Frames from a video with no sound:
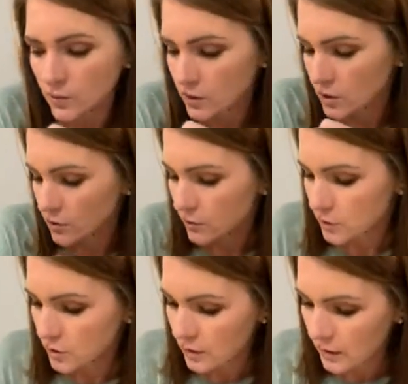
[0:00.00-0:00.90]
which the
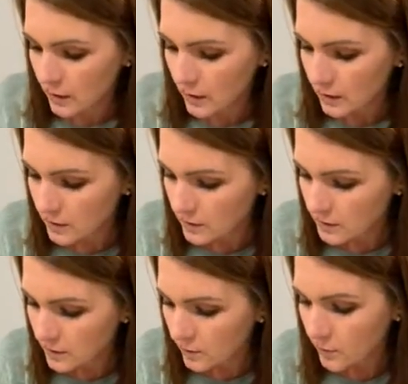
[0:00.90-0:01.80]
scripture
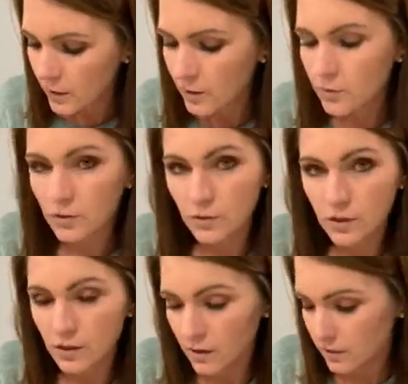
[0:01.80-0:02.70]
is, put up with one
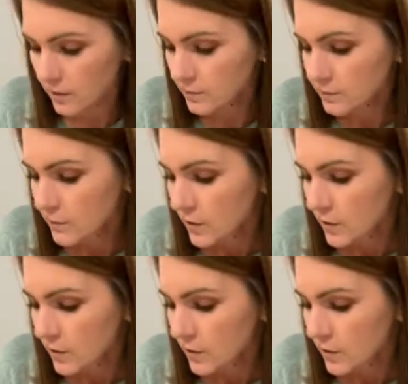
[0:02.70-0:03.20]
another,